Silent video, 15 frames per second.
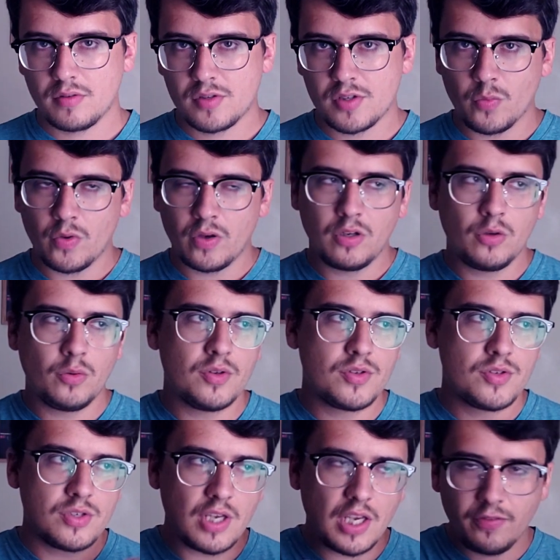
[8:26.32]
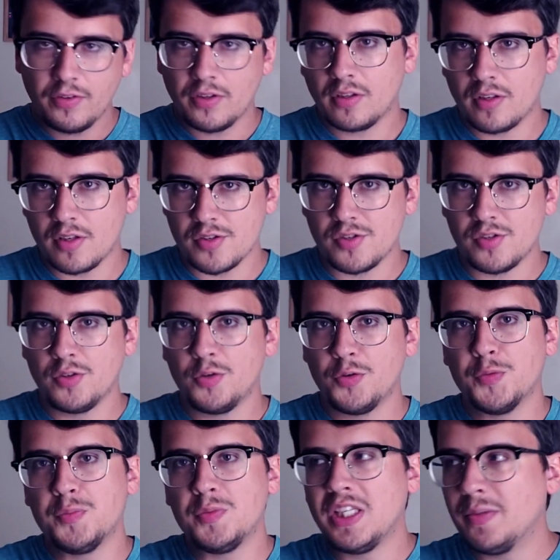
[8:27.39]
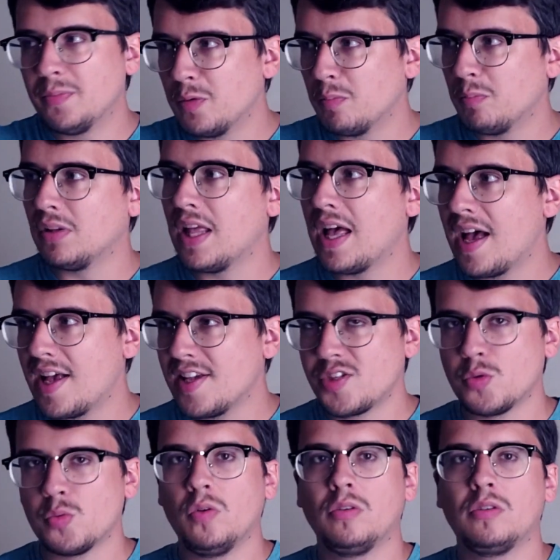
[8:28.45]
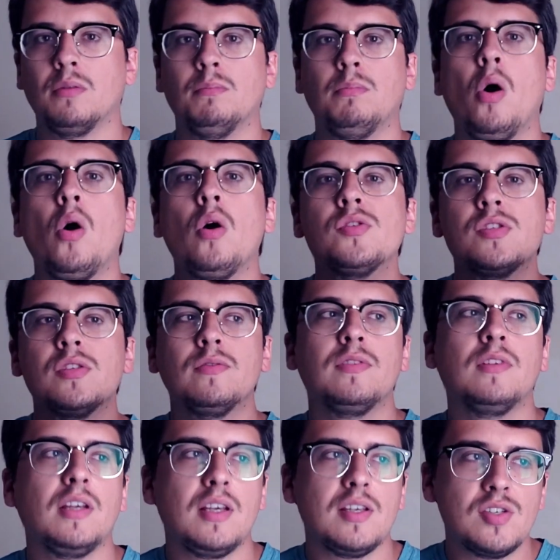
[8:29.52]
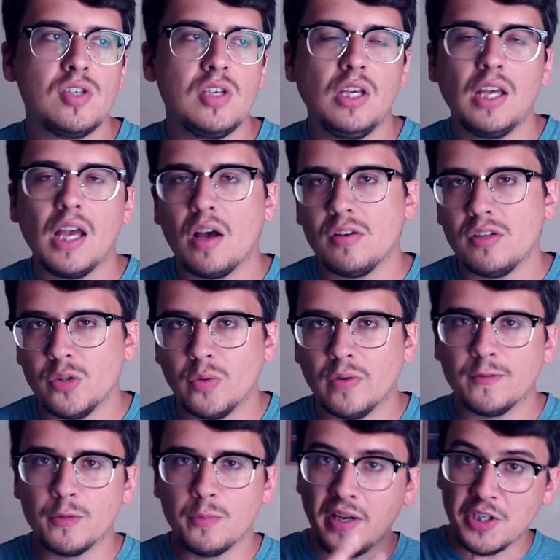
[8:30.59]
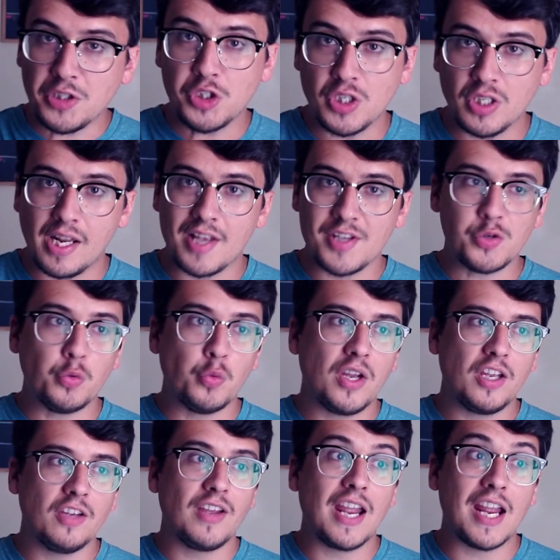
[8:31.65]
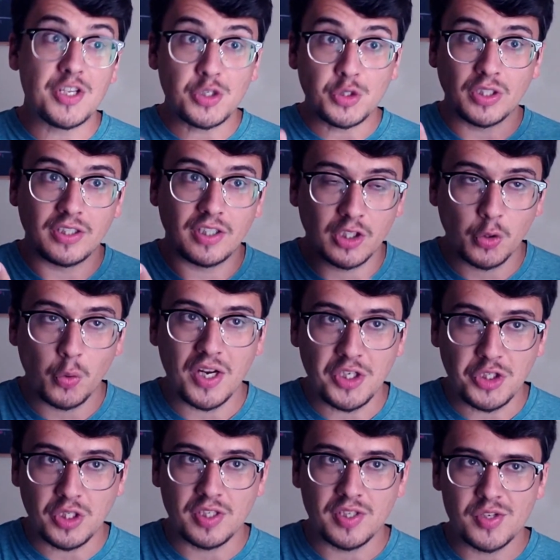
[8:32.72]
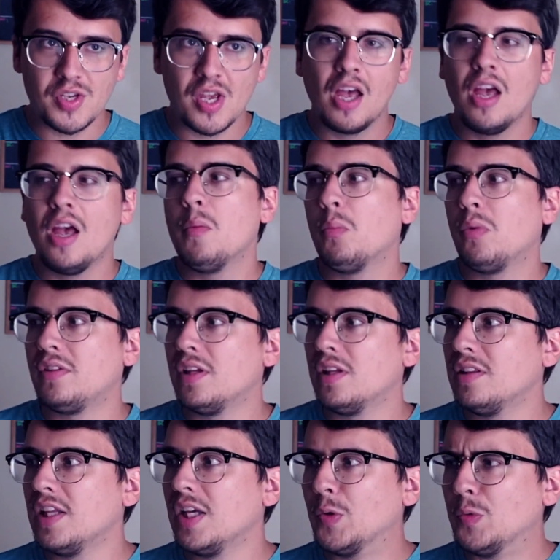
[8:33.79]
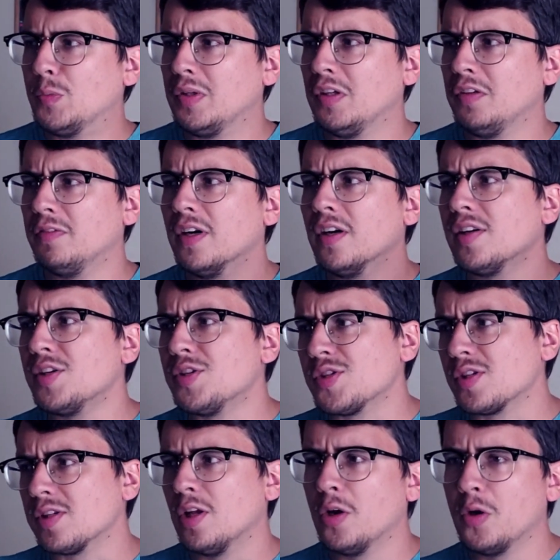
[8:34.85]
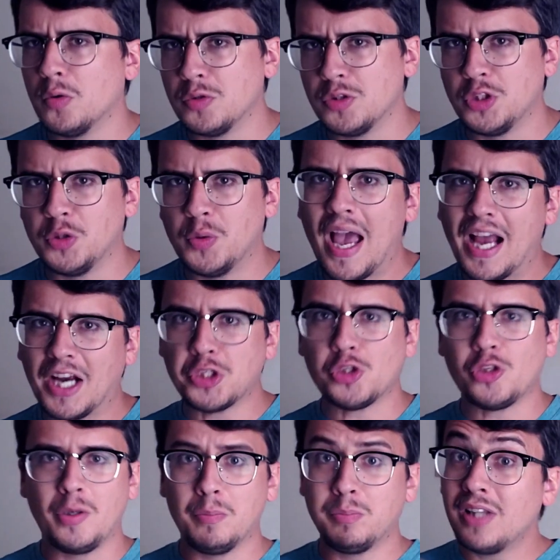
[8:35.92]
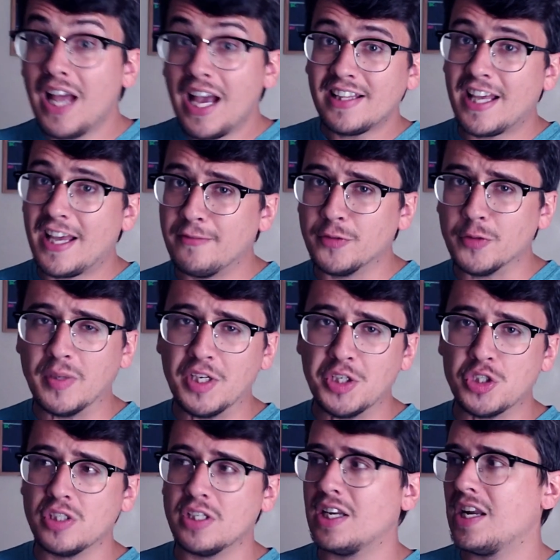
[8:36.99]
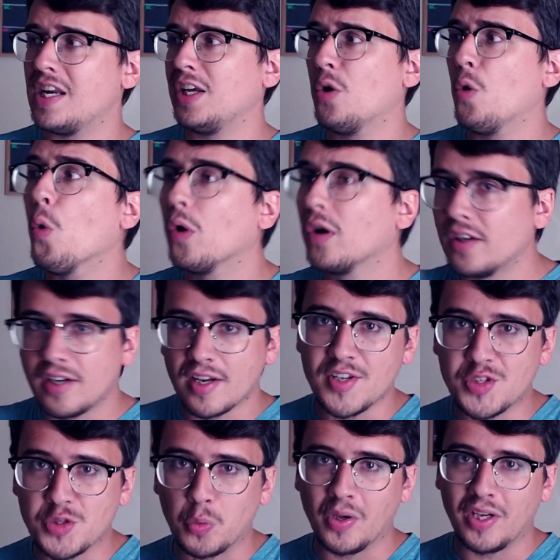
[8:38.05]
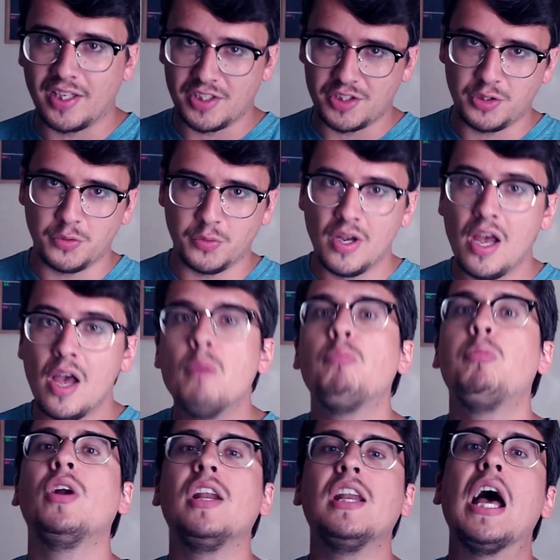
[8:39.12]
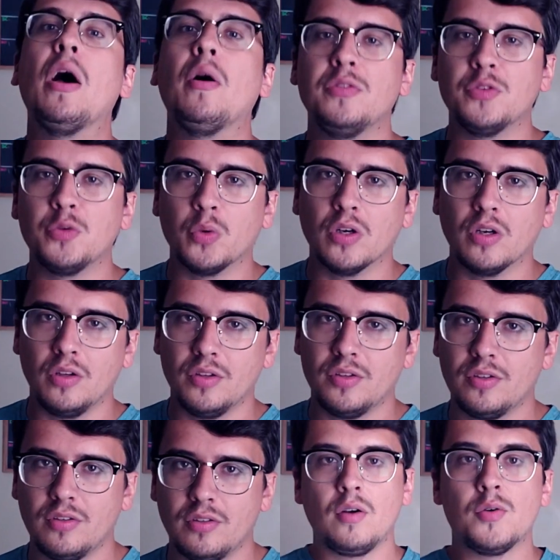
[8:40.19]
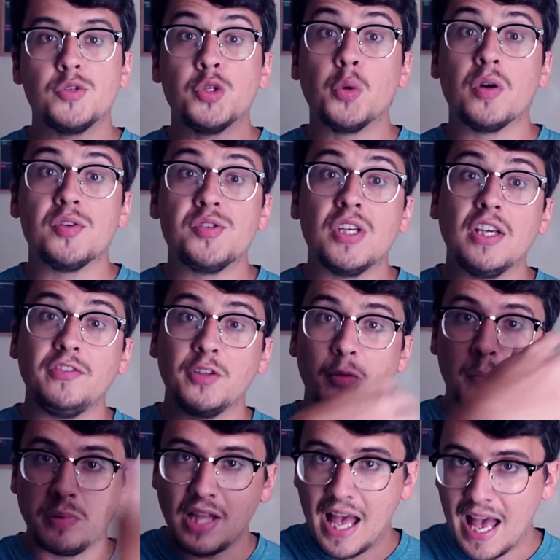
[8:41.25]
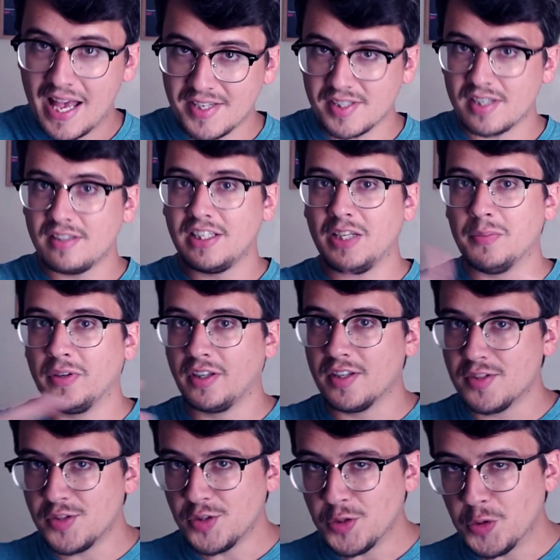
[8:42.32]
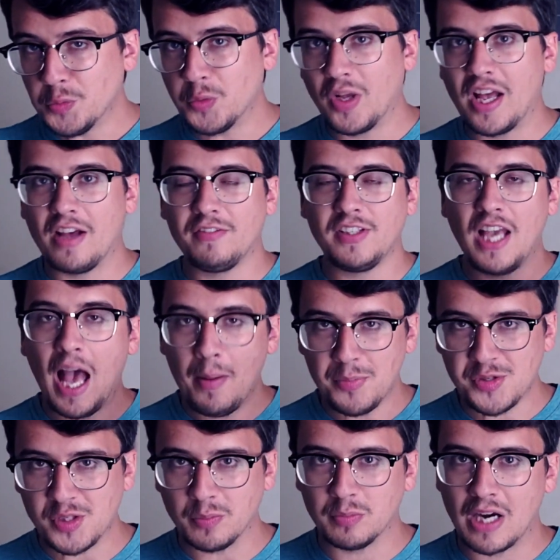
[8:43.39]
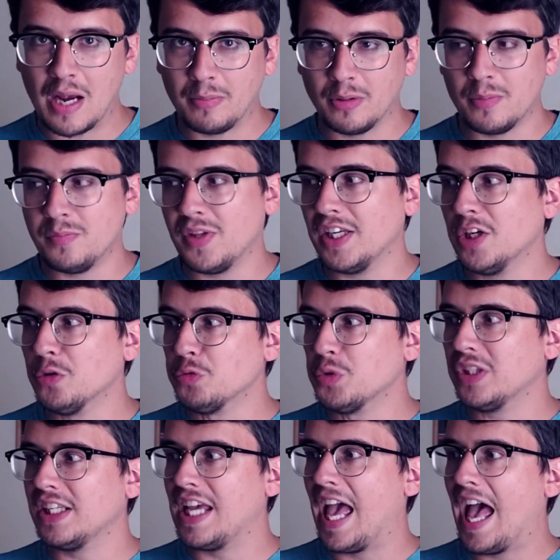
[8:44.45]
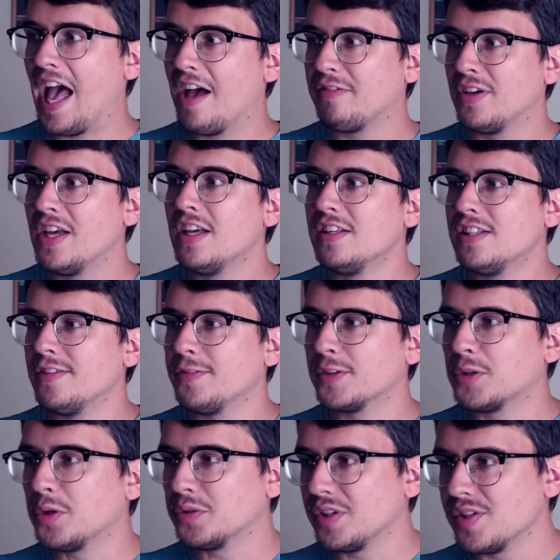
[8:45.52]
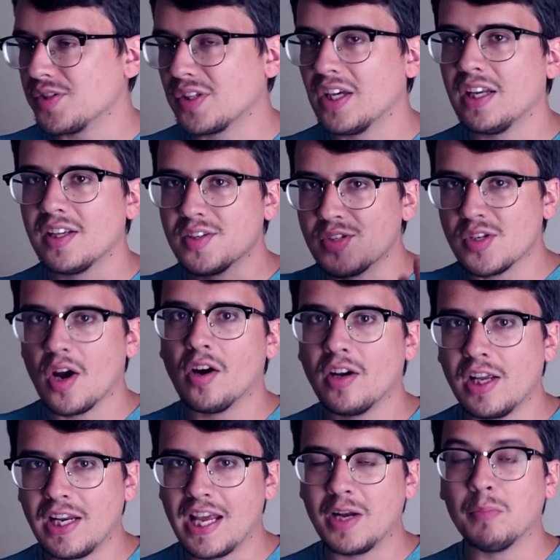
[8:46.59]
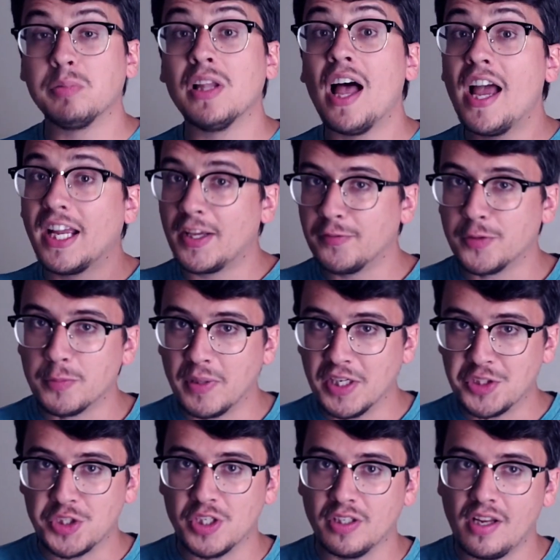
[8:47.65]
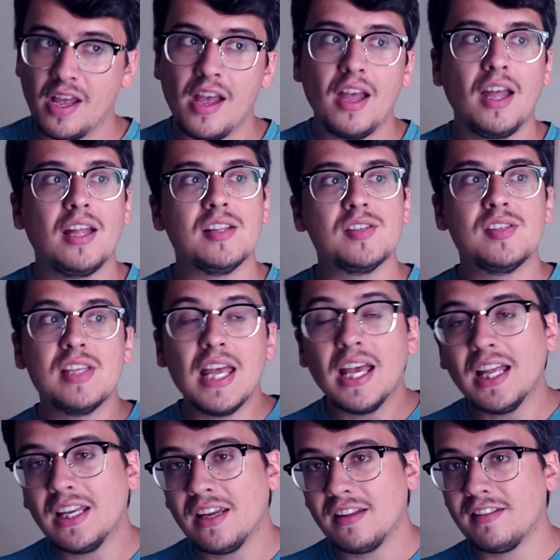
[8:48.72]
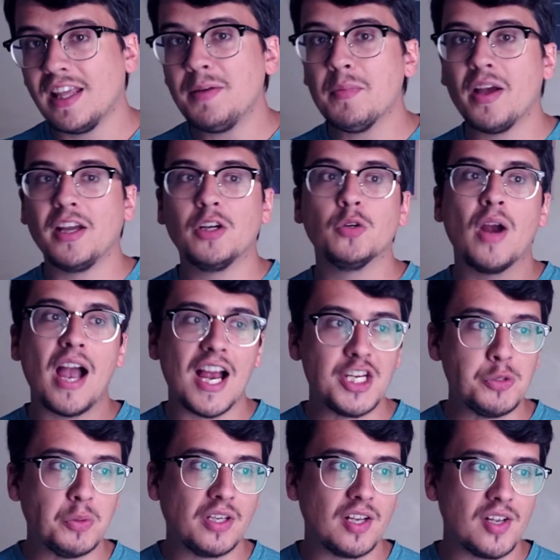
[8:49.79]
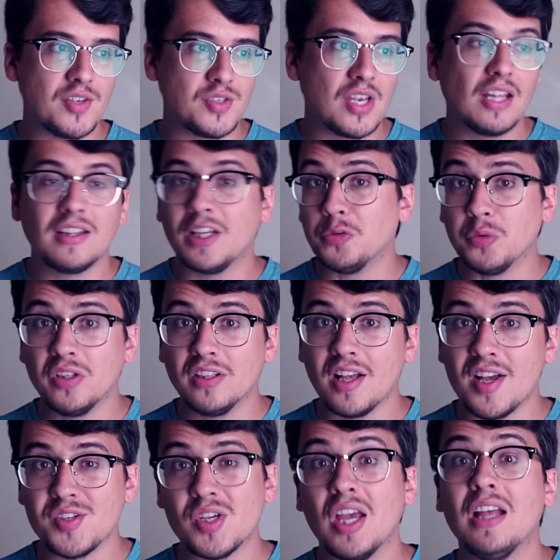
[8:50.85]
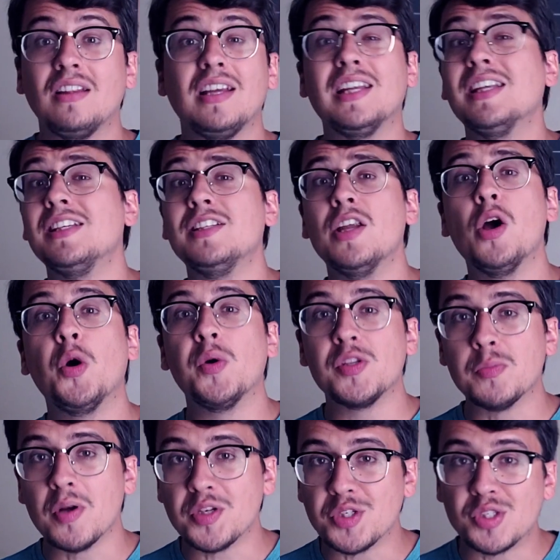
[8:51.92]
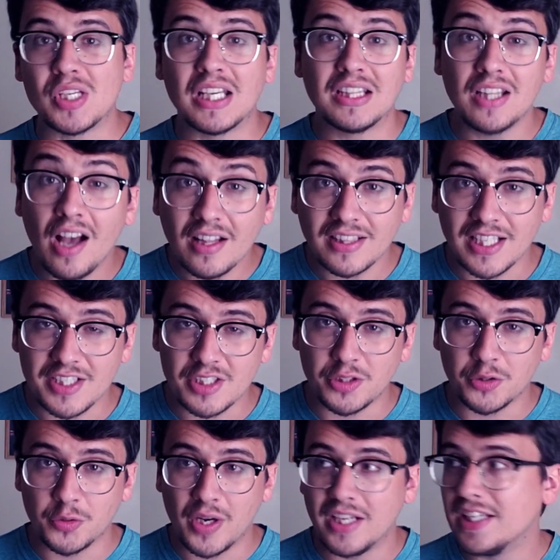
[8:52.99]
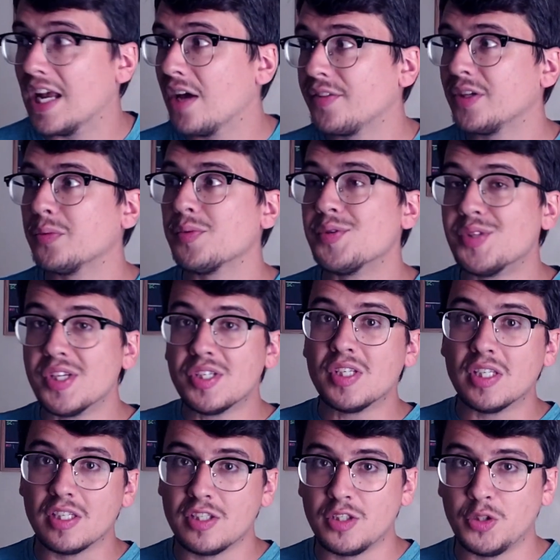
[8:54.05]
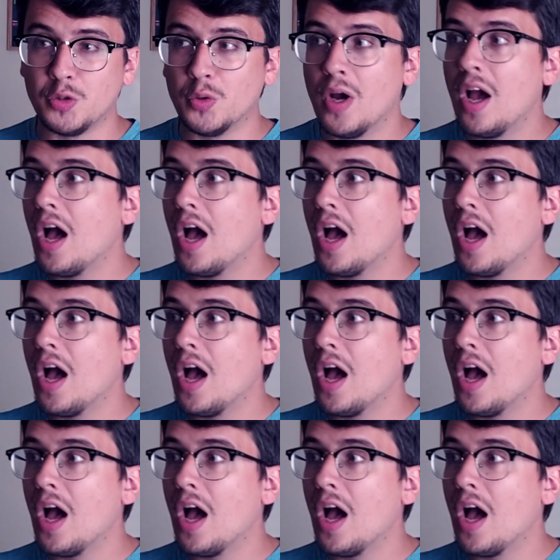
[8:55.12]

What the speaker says: Someone who is savior, consume, demon, blast will compulsively seek out new information as a way of answering their questions, but then they will be very slow to actually apply that information in any organized way to put it out in the world. Those who are savior, blast, demon, consume will have the opposite problem. They don't really have difficulties getting started and applying information. Instead, they might crash because they realize they didn't know as much as they thought they knew, and now they're resistant to